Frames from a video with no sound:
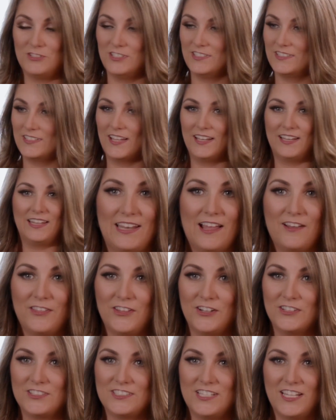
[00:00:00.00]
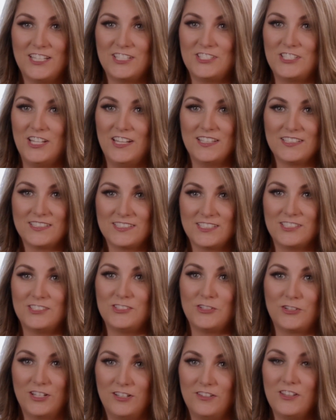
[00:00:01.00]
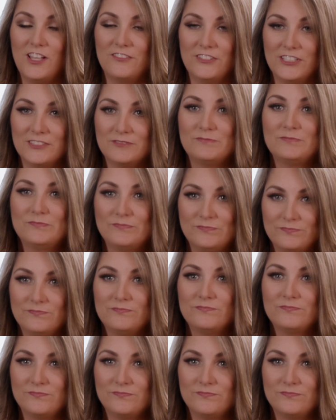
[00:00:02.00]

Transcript: you just got to get out there and take a chance, because you're going to love it.